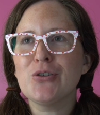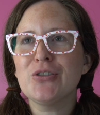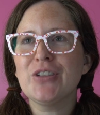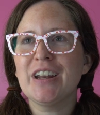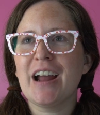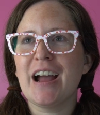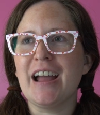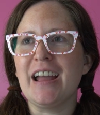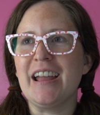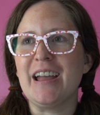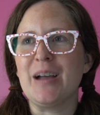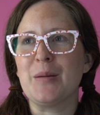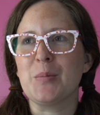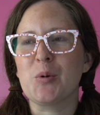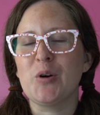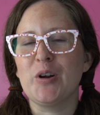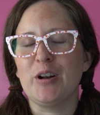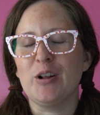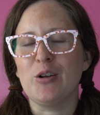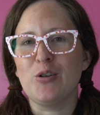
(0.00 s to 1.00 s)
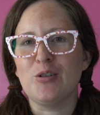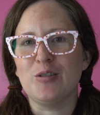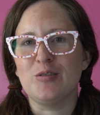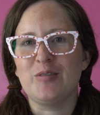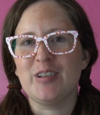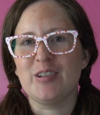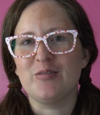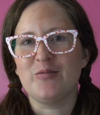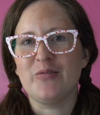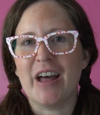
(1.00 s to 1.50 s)
that I am critical of
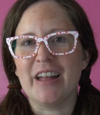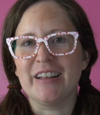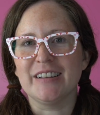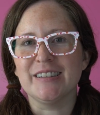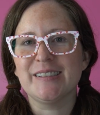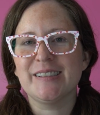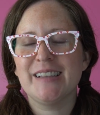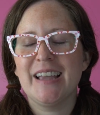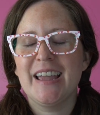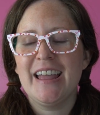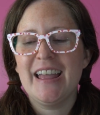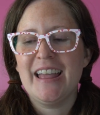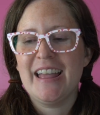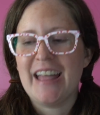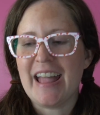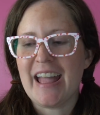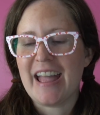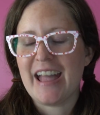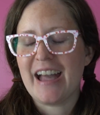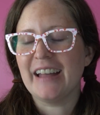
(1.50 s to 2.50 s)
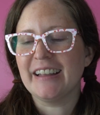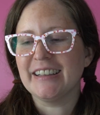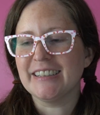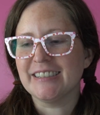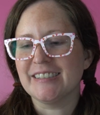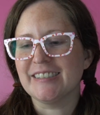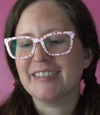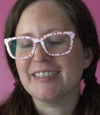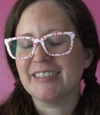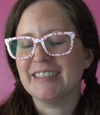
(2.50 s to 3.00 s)
the events
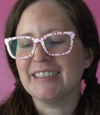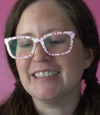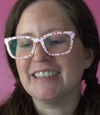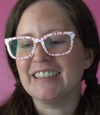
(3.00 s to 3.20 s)
and